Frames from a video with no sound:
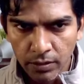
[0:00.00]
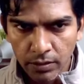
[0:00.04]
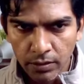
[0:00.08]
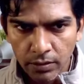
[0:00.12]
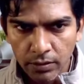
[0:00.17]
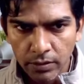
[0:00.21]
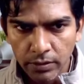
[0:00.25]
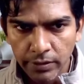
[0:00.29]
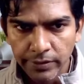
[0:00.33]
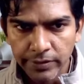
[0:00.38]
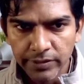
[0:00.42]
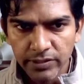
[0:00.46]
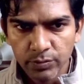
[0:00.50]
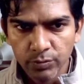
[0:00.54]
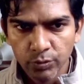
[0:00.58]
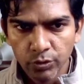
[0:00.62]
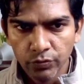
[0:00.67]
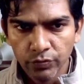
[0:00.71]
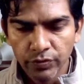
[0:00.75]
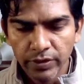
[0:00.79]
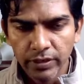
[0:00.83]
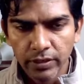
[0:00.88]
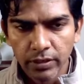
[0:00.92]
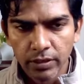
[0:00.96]
it is
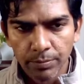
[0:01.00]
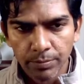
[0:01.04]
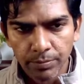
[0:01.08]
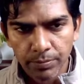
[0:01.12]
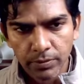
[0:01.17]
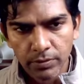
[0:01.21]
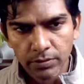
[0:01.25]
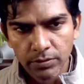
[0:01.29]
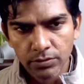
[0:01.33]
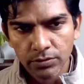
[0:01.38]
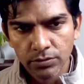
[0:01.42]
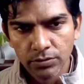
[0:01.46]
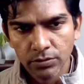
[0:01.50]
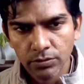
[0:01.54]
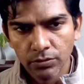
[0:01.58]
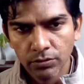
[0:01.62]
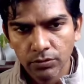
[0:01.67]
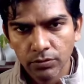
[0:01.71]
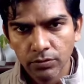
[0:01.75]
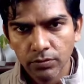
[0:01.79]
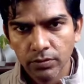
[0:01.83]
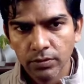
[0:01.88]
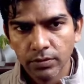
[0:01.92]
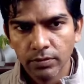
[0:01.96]
moving up.
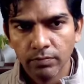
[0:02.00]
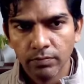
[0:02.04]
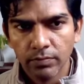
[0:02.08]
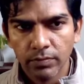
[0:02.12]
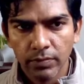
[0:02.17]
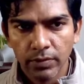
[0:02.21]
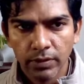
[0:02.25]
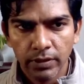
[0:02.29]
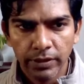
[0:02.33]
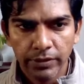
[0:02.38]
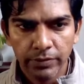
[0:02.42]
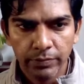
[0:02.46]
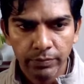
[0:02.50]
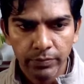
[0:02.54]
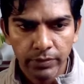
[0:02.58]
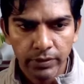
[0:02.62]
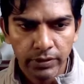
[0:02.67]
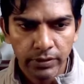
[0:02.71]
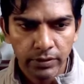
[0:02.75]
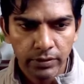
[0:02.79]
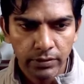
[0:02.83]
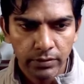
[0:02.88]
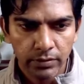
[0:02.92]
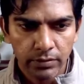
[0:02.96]
So let
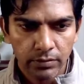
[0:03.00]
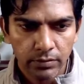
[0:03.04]
me,